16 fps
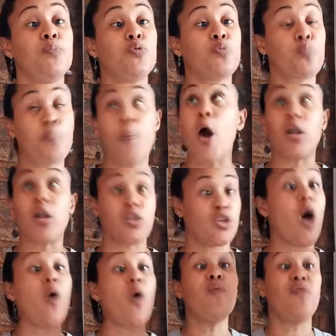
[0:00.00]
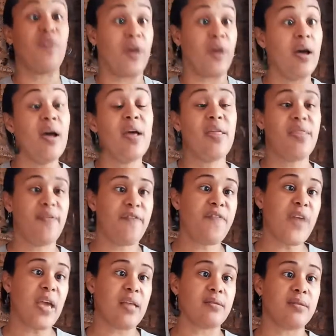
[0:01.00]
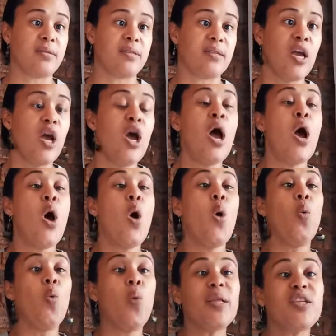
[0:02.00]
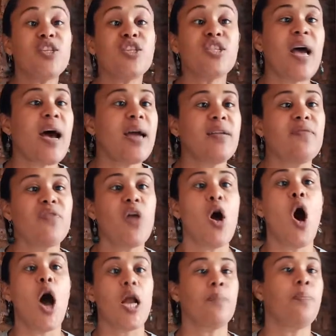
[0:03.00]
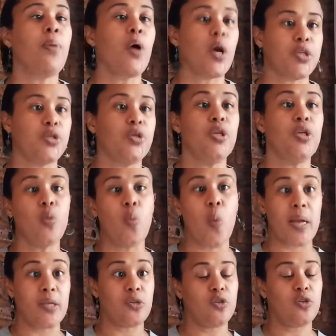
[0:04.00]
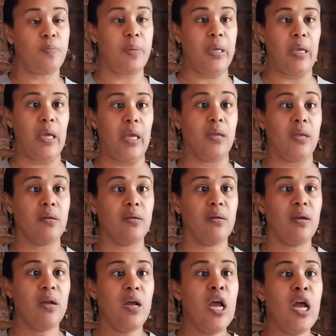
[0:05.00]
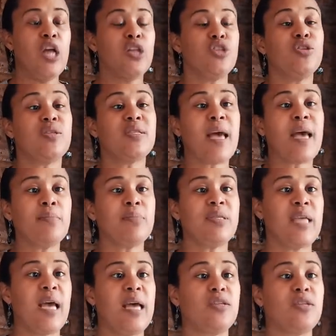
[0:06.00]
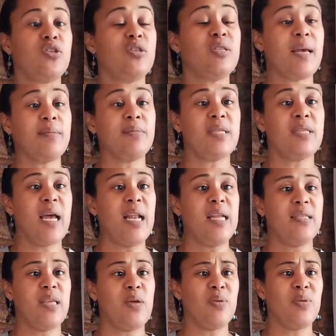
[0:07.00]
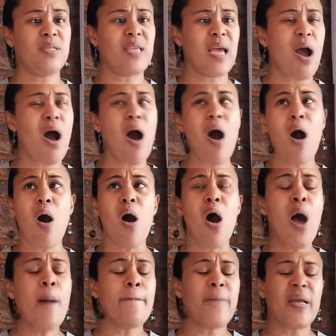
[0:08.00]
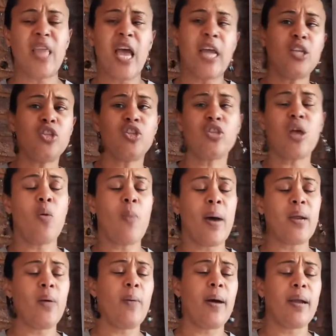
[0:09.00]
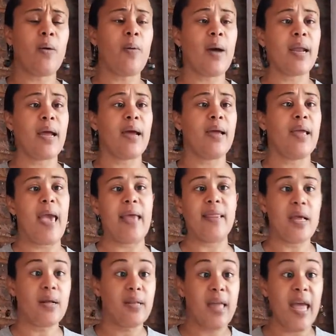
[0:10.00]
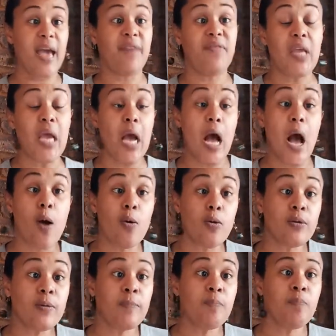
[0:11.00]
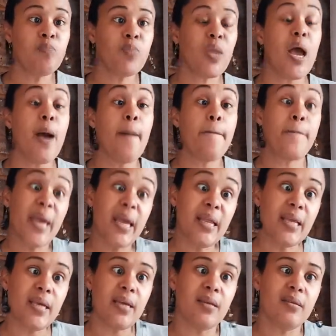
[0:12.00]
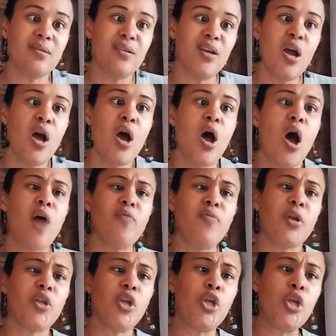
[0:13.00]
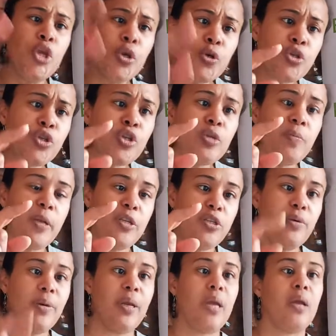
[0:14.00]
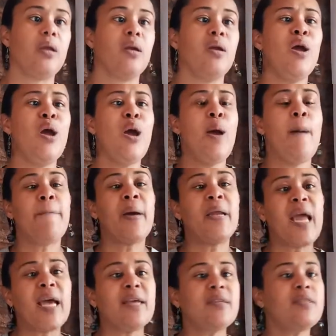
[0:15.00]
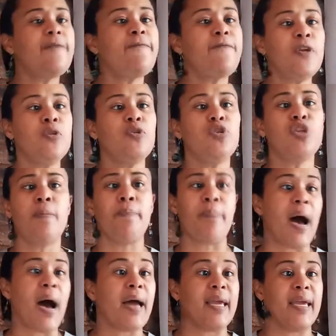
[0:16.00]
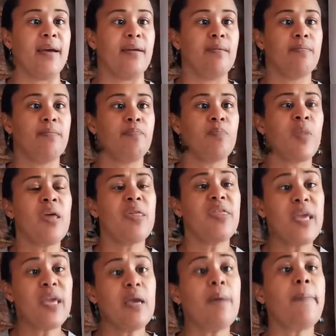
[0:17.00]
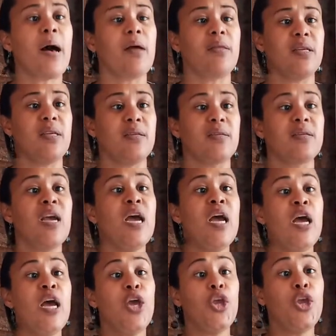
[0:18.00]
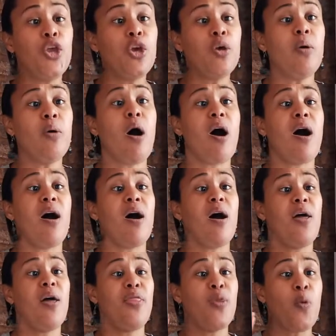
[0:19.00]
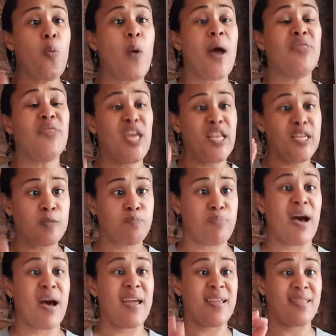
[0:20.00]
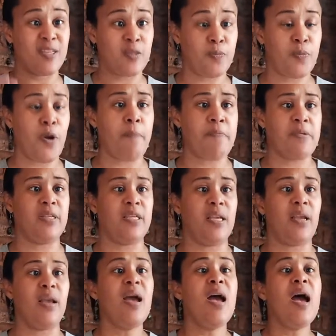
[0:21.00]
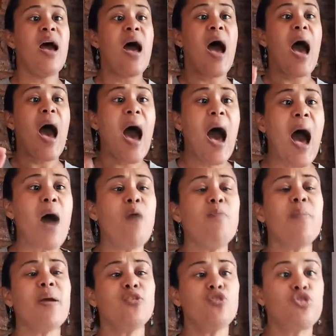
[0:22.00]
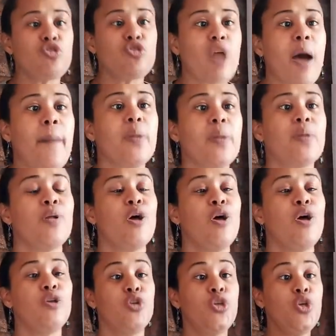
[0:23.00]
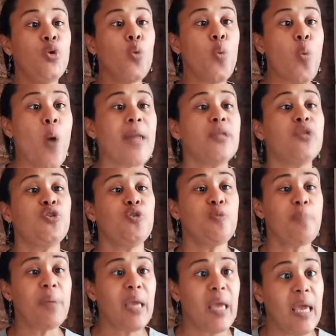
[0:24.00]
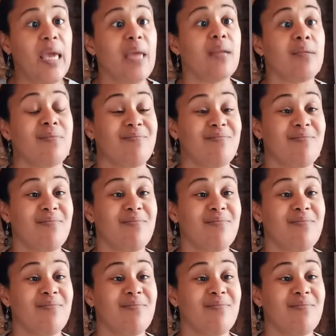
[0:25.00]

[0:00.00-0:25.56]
pot over the fence. Which side of the hot pot do you want to be in? To some sellers, they would say, oh, but that is so wada, and they'll have their own opinion of what you should be doing. But as a future buyer, think about this. You are the one that is buying this property. How much trouble do you want to be in